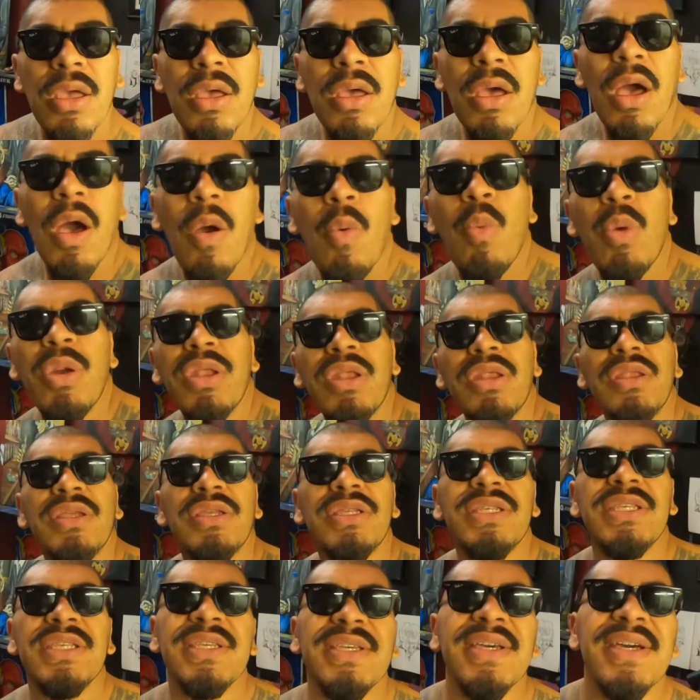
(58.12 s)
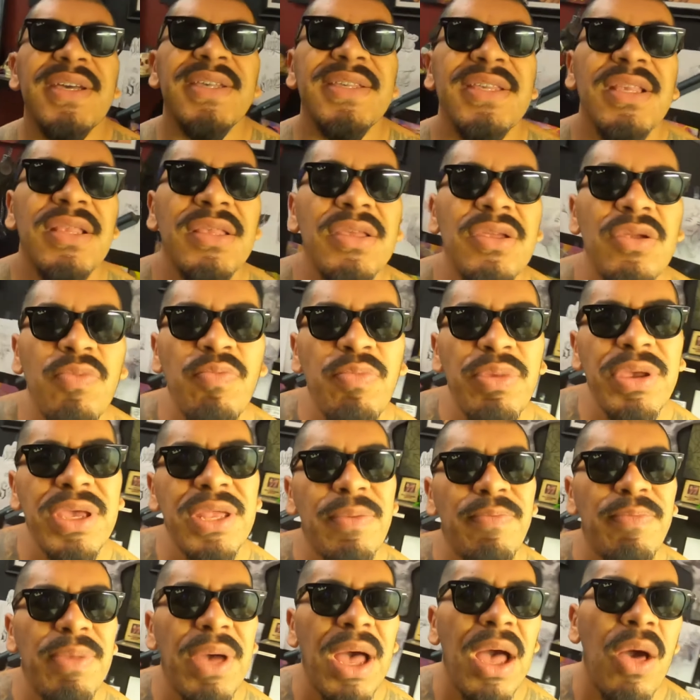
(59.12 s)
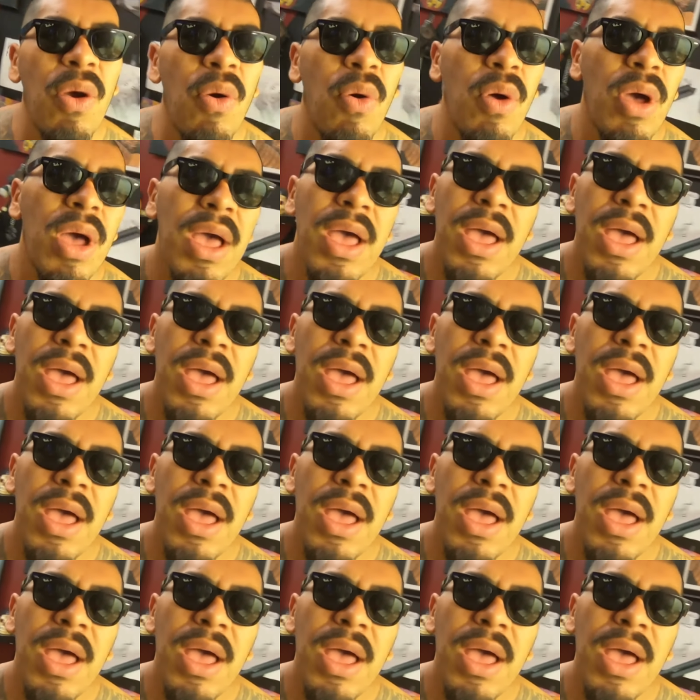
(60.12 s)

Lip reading: I want to discuss a little bit about